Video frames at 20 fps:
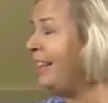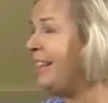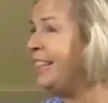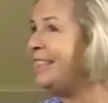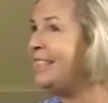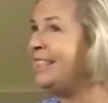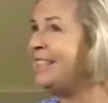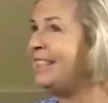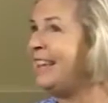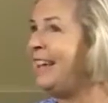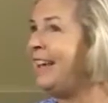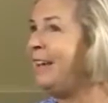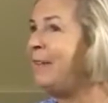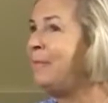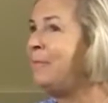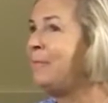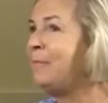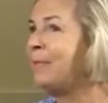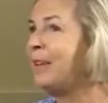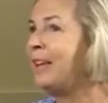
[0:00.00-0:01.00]
I like to
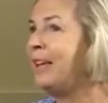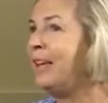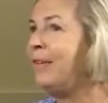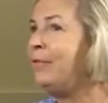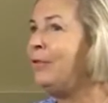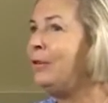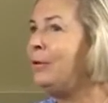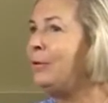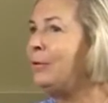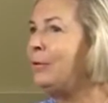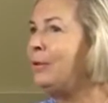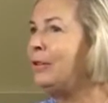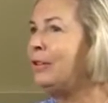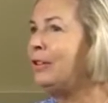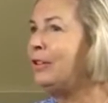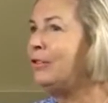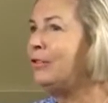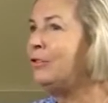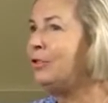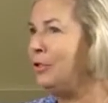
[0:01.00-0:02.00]
say, if you
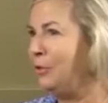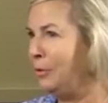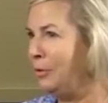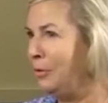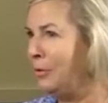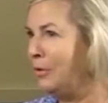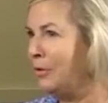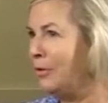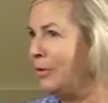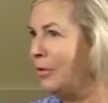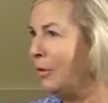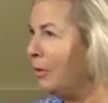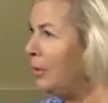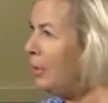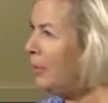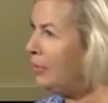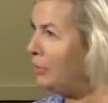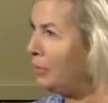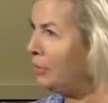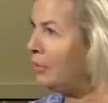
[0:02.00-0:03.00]
could juice
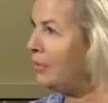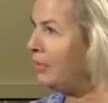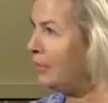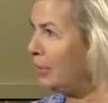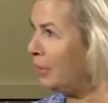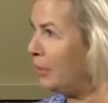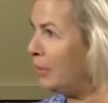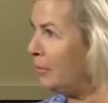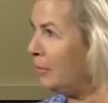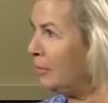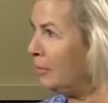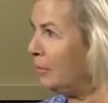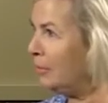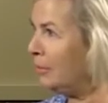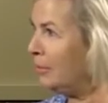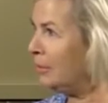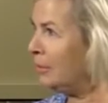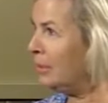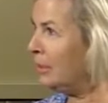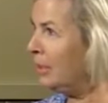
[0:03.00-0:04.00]
30 fruits and
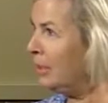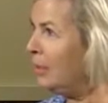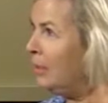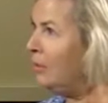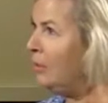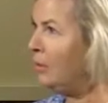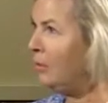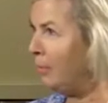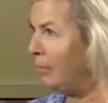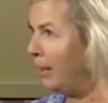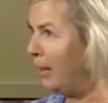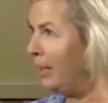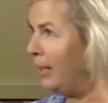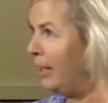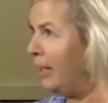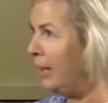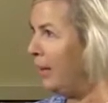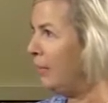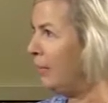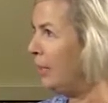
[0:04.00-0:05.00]
vegetables in your
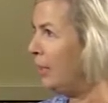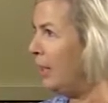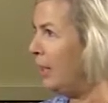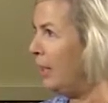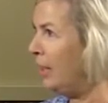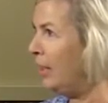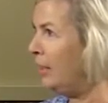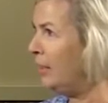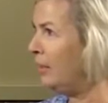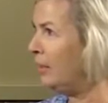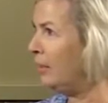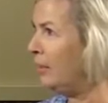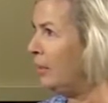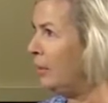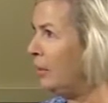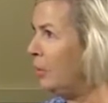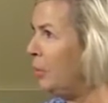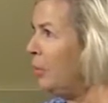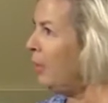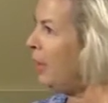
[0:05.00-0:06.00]
body every day
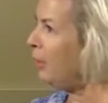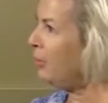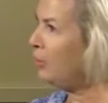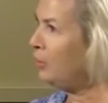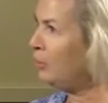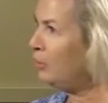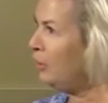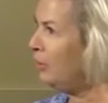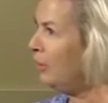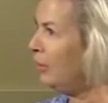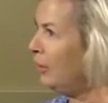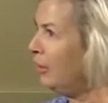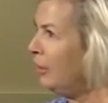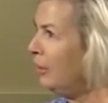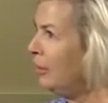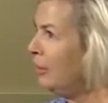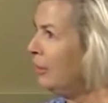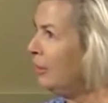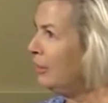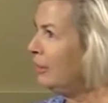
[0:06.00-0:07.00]
without the
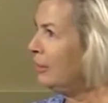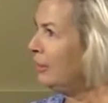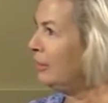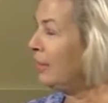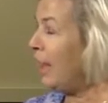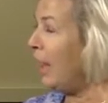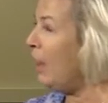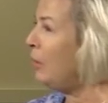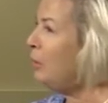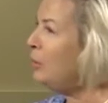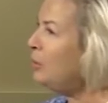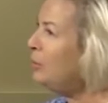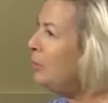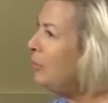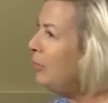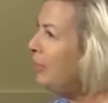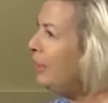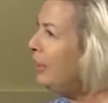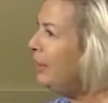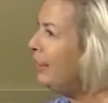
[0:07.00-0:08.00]
sugar, how would you
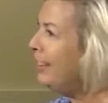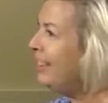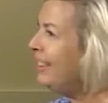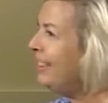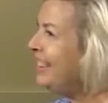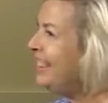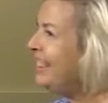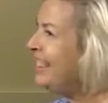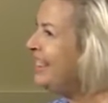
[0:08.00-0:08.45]
feel?